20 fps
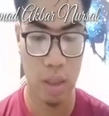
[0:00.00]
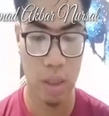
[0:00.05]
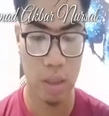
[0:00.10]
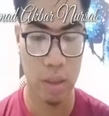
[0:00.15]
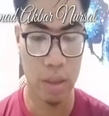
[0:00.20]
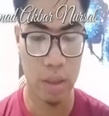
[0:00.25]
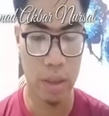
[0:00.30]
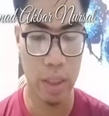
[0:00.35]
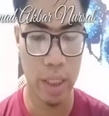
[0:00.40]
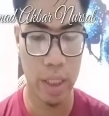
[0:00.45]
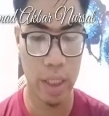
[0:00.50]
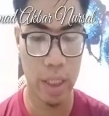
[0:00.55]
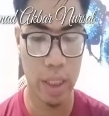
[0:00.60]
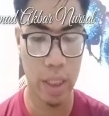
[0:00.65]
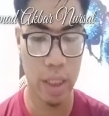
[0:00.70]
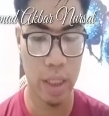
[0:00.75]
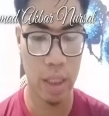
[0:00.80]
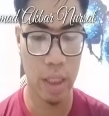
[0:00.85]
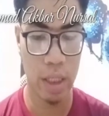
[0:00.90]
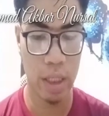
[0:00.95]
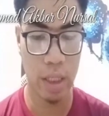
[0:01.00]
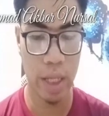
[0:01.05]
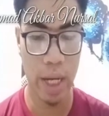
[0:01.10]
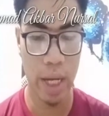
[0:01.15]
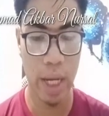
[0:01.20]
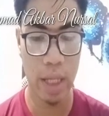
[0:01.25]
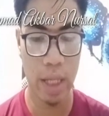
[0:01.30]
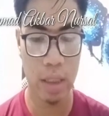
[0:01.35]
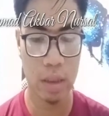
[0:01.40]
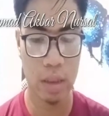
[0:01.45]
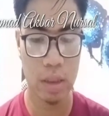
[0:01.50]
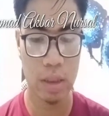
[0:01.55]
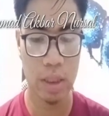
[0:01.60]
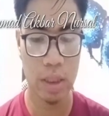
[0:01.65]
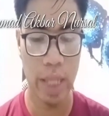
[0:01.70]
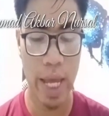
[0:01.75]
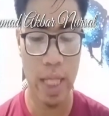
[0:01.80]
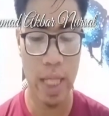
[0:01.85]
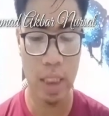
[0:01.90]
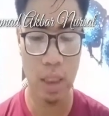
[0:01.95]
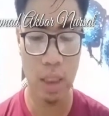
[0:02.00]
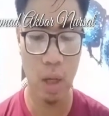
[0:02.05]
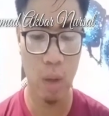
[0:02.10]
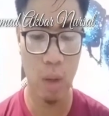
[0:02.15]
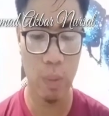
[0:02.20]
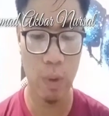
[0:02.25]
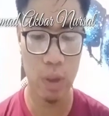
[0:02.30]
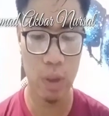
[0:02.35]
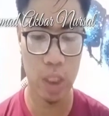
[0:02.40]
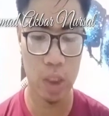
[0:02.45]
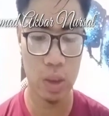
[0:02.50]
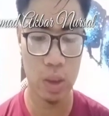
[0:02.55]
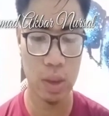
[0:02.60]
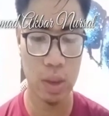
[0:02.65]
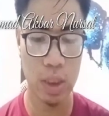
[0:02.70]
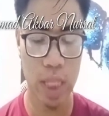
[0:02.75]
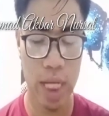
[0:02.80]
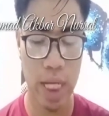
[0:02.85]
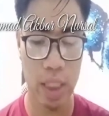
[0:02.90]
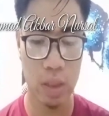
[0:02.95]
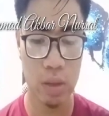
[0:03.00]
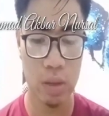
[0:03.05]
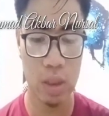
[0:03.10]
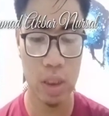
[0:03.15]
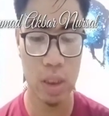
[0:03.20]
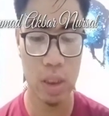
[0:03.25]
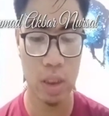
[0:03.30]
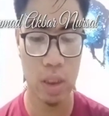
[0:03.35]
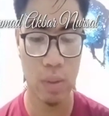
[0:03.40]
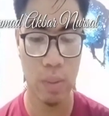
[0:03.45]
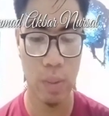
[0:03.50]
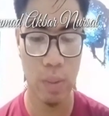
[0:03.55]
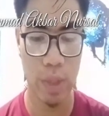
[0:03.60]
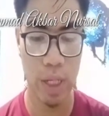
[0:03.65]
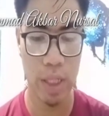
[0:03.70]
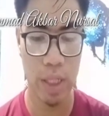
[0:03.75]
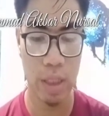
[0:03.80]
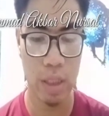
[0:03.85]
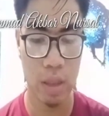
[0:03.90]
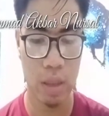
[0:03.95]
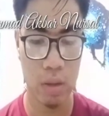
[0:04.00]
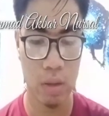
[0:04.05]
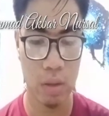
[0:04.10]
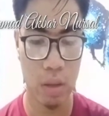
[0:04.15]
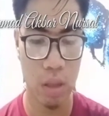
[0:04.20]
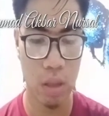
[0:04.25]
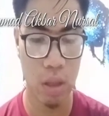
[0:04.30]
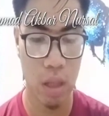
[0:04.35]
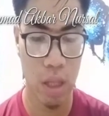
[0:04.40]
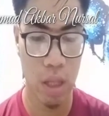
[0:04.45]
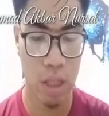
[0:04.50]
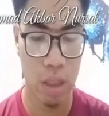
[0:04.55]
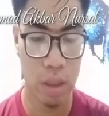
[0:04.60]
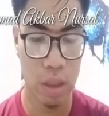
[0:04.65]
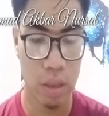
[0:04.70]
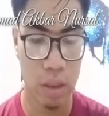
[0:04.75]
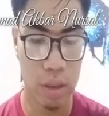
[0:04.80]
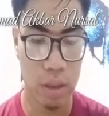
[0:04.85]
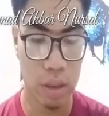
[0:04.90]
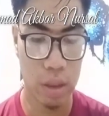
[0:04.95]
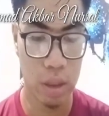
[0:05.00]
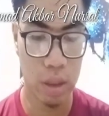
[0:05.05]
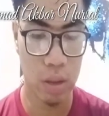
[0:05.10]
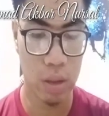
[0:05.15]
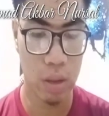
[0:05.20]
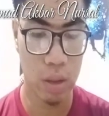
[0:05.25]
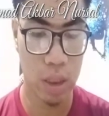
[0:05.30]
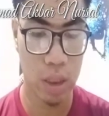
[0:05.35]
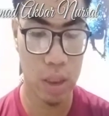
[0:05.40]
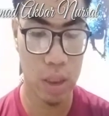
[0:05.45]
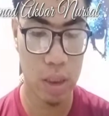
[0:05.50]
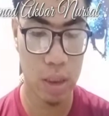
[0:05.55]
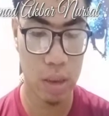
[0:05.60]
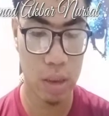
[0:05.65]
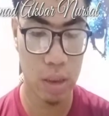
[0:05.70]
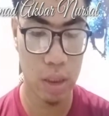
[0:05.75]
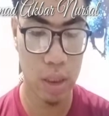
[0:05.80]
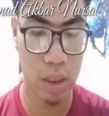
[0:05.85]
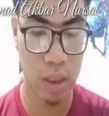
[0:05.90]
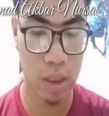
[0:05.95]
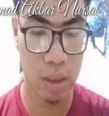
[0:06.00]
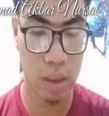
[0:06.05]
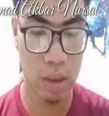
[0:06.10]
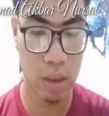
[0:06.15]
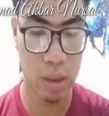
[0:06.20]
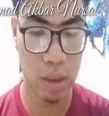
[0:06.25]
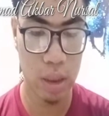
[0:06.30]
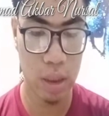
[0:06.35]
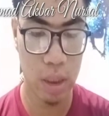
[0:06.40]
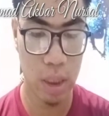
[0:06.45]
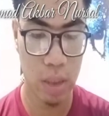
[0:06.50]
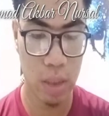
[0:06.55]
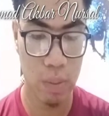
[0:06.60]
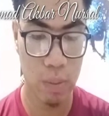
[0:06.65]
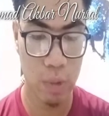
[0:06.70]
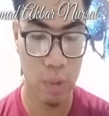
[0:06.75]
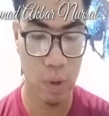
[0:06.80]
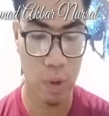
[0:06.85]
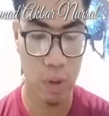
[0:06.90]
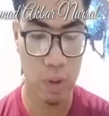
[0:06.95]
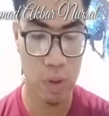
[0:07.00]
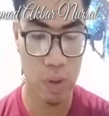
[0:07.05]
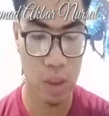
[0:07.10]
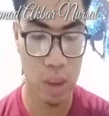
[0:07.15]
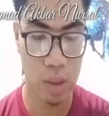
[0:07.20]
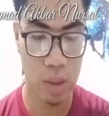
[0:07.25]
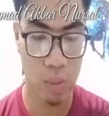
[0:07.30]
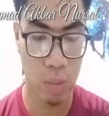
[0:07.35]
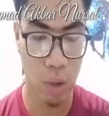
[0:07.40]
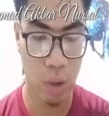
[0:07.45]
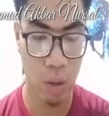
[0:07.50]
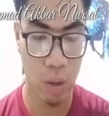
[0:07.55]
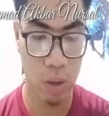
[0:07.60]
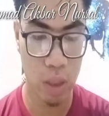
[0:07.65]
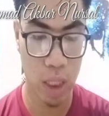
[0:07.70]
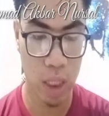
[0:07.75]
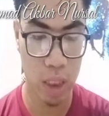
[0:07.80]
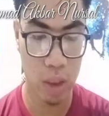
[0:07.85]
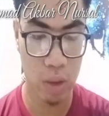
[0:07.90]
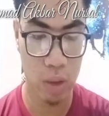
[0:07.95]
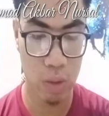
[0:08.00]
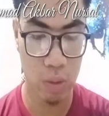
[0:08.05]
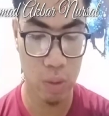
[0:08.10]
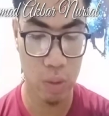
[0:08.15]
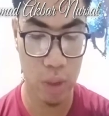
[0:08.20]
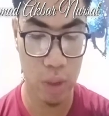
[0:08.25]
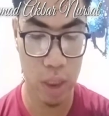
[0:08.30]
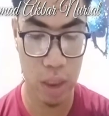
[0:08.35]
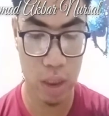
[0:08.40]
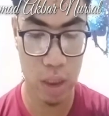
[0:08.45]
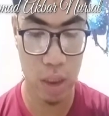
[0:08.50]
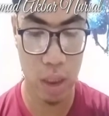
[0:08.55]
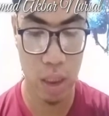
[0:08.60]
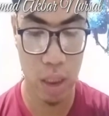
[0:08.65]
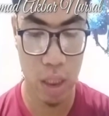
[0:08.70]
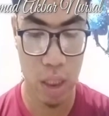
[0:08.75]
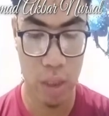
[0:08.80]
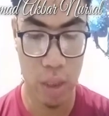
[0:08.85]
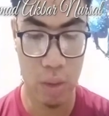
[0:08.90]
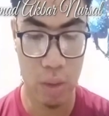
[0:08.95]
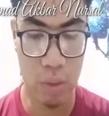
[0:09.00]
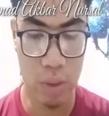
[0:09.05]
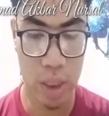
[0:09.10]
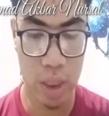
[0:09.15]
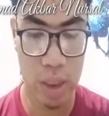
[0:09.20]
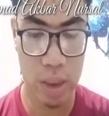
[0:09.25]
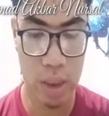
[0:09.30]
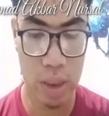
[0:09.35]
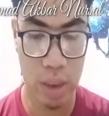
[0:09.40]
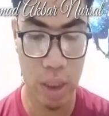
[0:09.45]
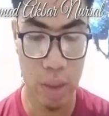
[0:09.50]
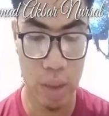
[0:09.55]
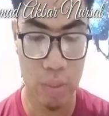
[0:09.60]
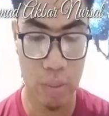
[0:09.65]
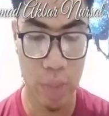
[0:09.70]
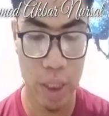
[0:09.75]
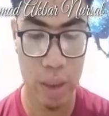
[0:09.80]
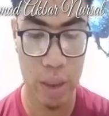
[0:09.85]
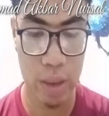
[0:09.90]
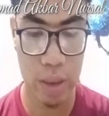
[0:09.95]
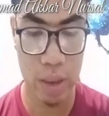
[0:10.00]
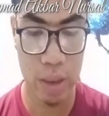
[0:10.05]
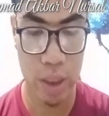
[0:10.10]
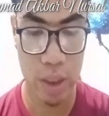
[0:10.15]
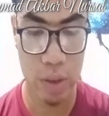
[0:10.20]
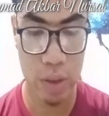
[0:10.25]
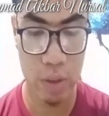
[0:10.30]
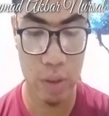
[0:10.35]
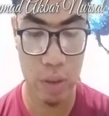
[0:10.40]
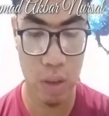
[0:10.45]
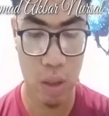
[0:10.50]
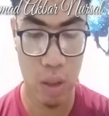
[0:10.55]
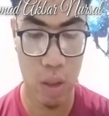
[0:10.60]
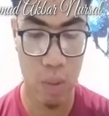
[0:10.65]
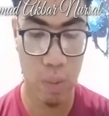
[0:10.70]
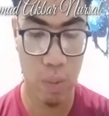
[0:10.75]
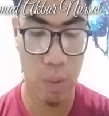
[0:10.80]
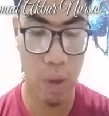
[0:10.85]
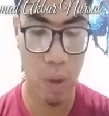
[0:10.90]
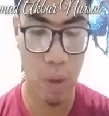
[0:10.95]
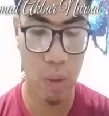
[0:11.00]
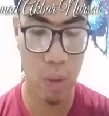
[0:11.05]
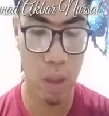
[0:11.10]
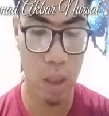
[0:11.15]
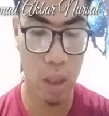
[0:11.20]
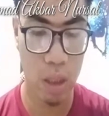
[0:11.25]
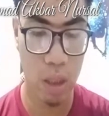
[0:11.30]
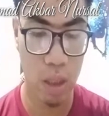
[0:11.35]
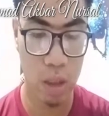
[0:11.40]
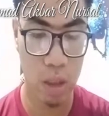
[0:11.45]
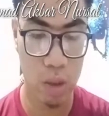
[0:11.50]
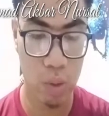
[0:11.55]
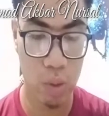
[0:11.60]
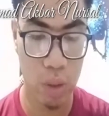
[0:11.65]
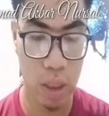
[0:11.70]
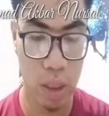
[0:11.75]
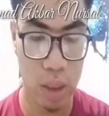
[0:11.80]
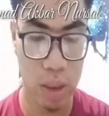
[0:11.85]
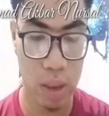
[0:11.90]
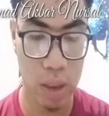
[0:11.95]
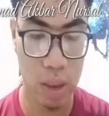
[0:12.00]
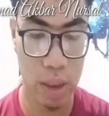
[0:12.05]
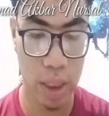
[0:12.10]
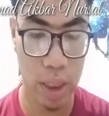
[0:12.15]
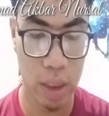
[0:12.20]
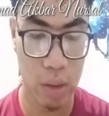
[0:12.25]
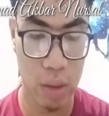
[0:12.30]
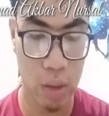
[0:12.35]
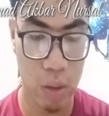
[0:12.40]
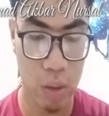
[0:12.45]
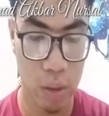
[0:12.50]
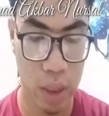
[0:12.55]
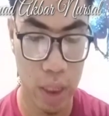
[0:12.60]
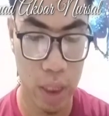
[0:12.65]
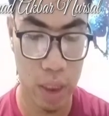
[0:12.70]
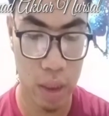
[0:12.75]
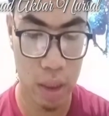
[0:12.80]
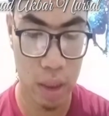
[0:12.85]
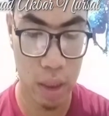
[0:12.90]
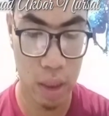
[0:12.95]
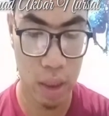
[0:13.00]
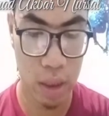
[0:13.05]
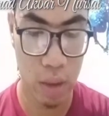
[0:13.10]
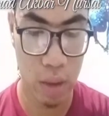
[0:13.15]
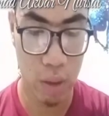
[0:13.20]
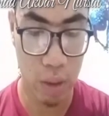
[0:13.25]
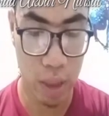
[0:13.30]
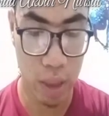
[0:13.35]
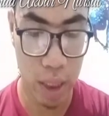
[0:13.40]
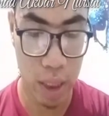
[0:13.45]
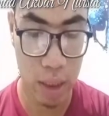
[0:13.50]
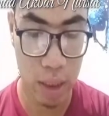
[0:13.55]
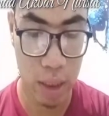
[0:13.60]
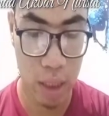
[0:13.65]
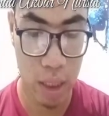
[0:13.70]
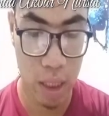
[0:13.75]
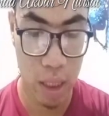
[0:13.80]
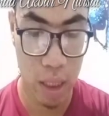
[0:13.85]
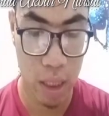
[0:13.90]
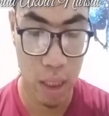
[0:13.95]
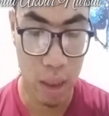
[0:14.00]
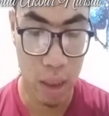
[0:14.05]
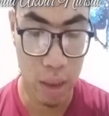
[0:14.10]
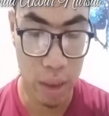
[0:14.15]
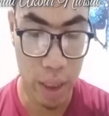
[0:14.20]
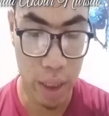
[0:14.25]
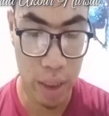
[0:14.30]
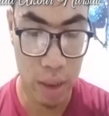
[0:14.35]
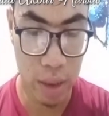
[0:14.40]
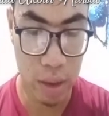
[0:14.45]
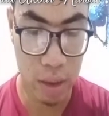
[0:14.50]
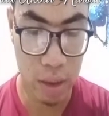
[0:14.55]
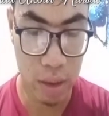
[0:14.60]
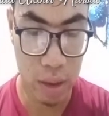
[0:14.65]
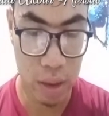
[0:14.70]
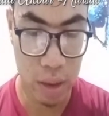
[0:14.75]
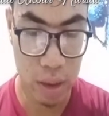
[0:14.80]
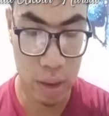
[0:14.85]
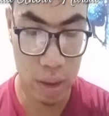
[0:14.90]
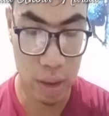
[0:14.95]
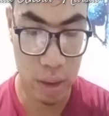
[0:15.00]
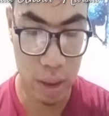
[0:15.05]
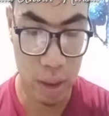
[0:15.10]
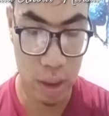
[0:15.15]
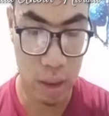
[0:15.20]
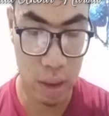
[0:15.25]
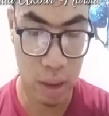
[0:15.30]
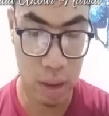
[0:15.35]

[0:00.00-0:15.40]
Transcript: The age of acquisition play a role in the current early learning produce more accurate duration and better reduce vowel quality than Korean late learned did.